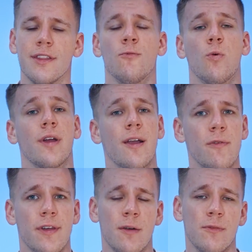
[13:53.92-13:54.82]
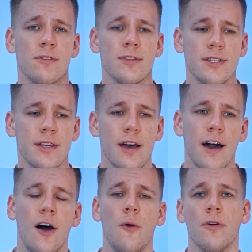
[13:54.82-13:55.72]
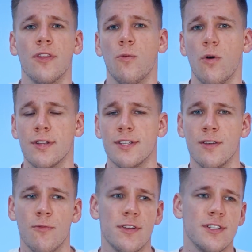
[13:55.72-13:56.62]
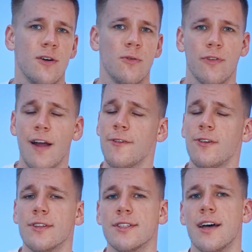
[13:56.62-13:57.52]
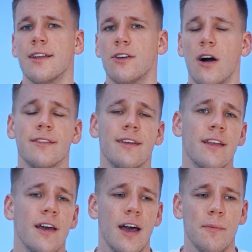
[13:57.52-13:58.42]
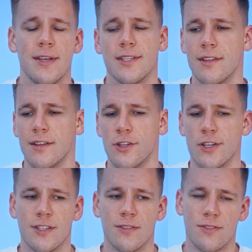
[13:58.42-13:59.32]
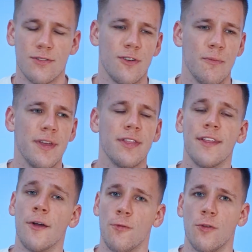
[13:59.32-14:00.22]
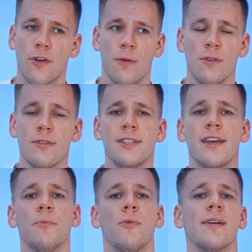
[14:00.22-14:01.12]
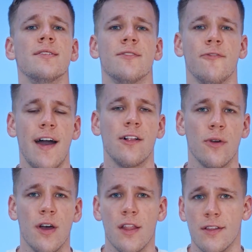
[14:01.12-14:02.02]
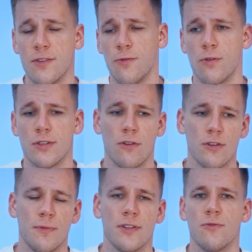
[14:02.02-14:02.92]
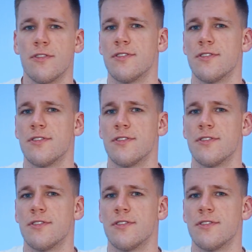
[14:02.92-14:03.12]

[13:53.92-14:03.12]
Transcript: working with the community, helping the Walken team with some graphical design, content, and basically just being there for the community and bringing some value. This, of course, corresponds with